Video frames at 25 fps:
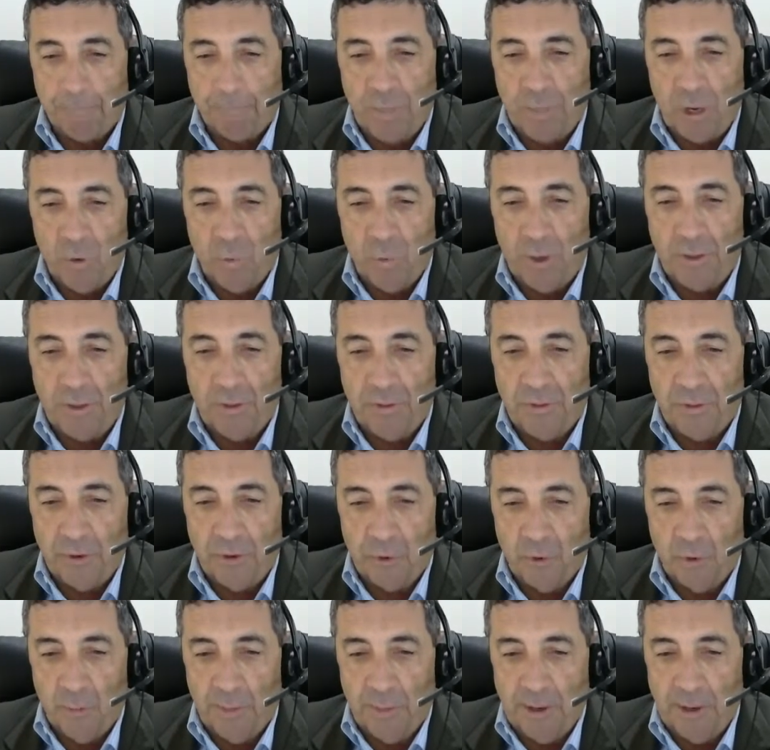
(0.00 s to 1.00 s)
whether there
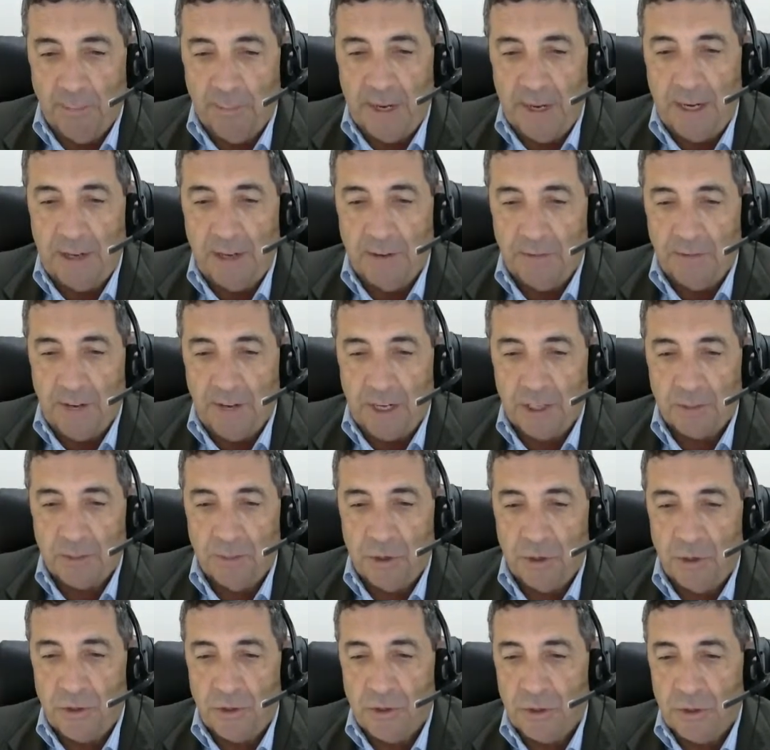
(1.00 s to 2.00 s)
will be a meeting of
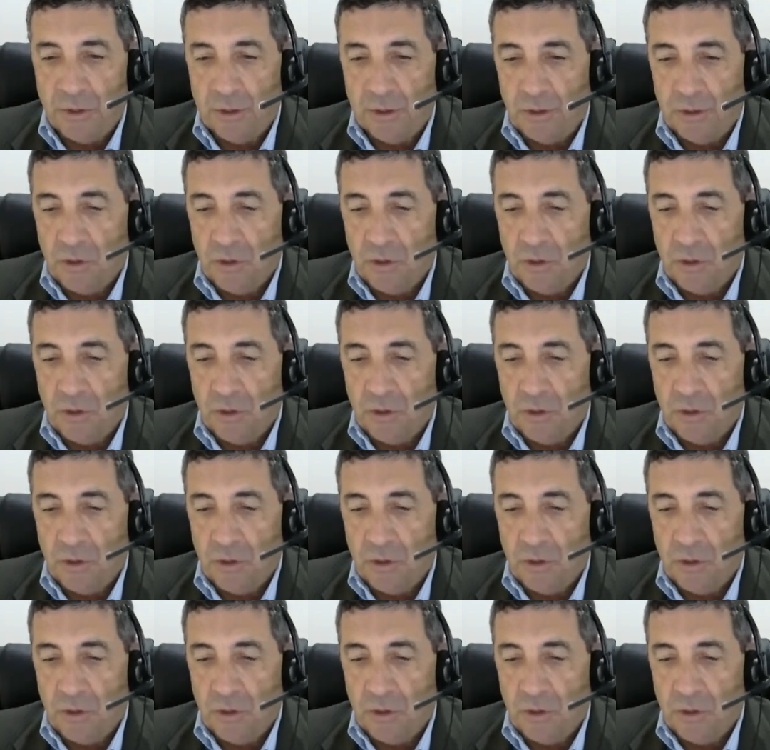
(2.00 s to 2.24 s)
experts,